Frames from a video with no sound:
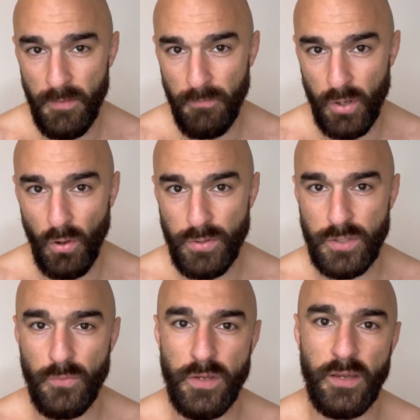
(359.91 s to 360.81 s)
But also
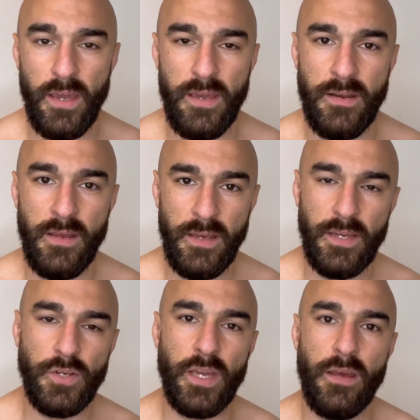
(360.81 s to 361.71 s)
what you're
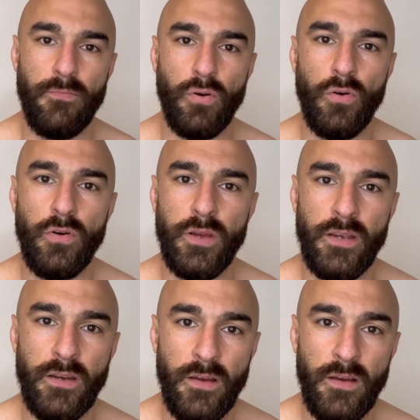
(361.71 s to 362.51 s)
getting protein